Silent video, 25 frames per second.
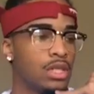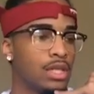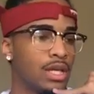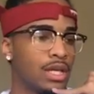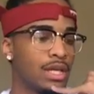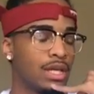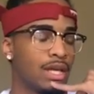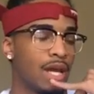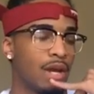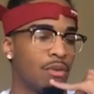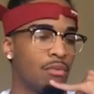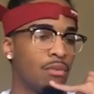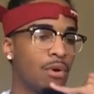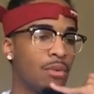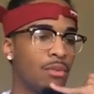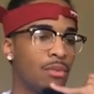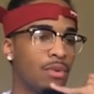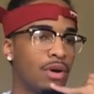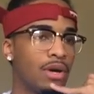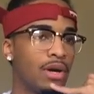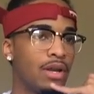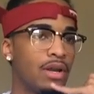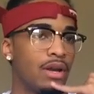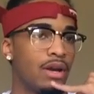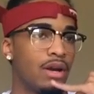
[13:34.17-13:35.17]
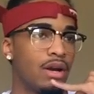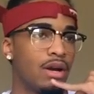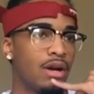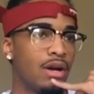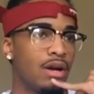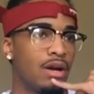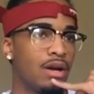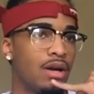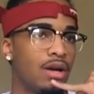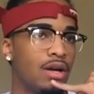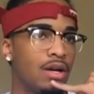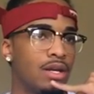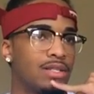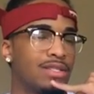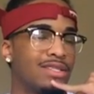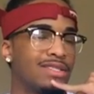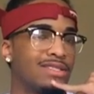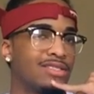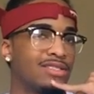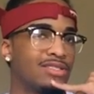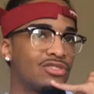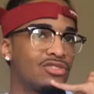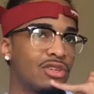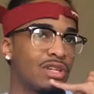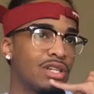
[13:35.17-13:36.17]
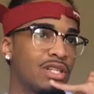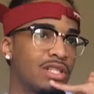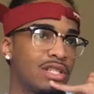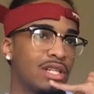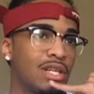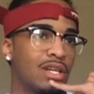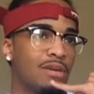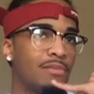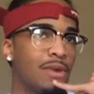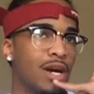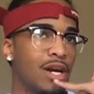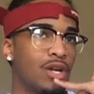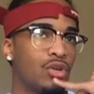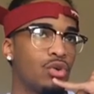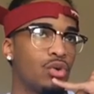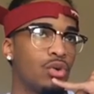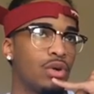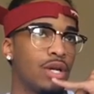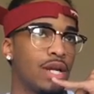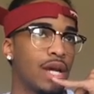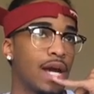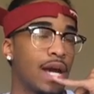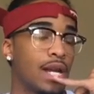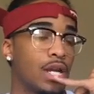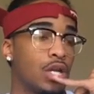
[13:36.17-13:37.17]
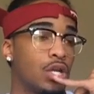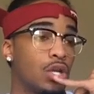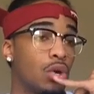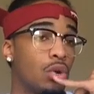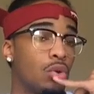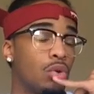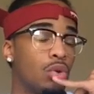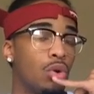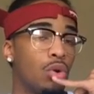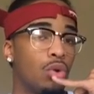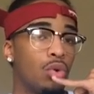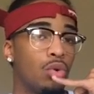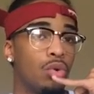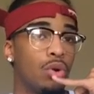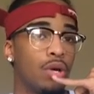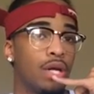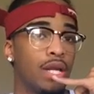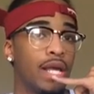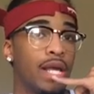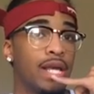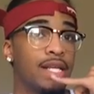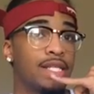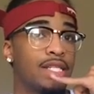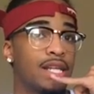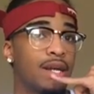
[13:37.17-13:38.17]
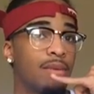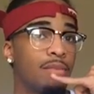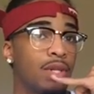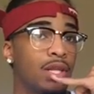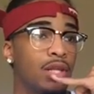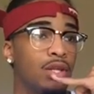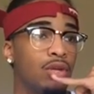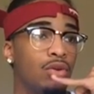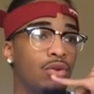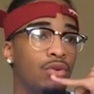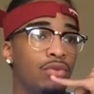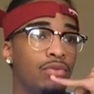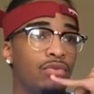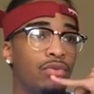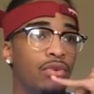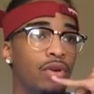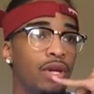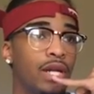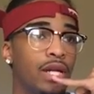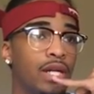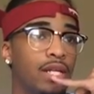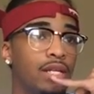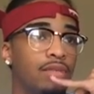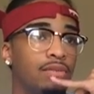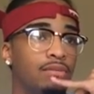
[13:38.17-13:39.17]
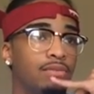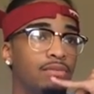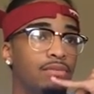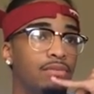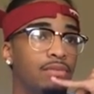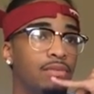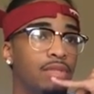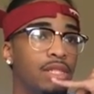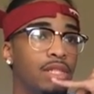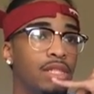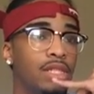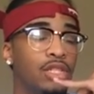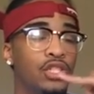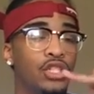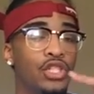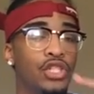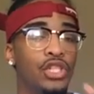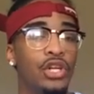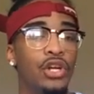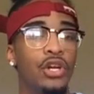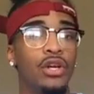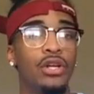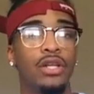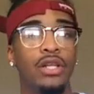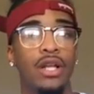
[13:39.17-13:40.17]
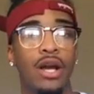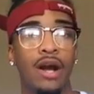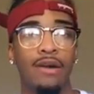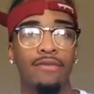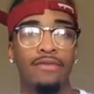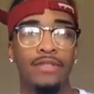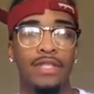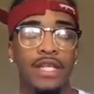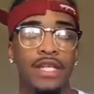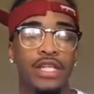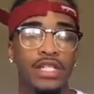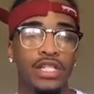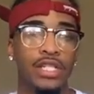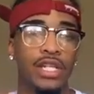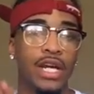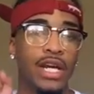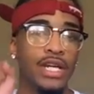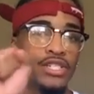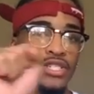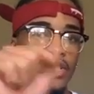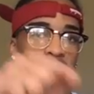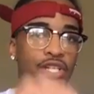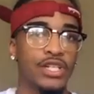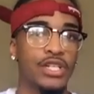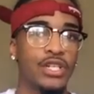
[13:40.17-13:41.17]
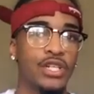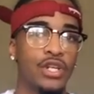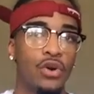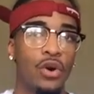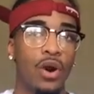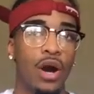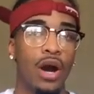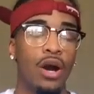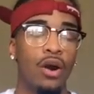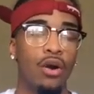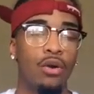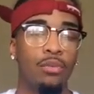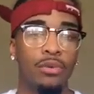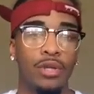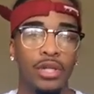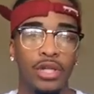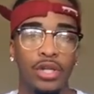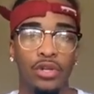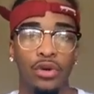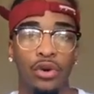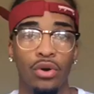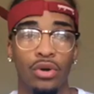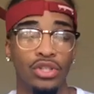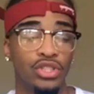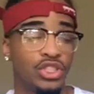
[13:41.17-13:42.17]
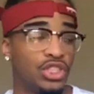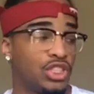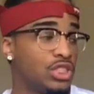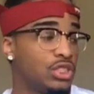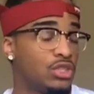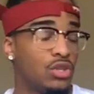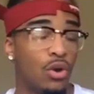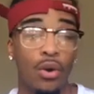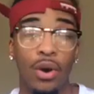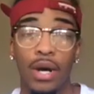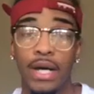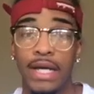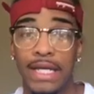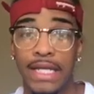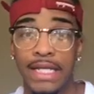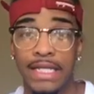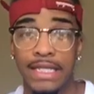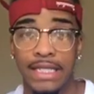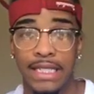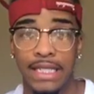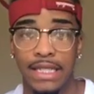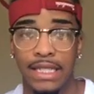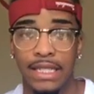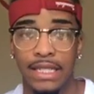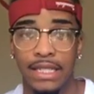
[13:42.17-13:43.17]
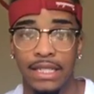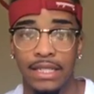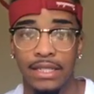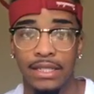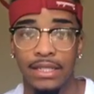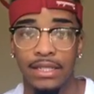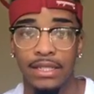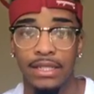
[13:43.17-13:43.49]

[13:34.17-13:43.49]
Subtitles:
And 911, it's a stranger at my door that I don't know who it is, and I'm a little afraid. She heard the conversation. I shut the door. I open the door. She's gone instantly.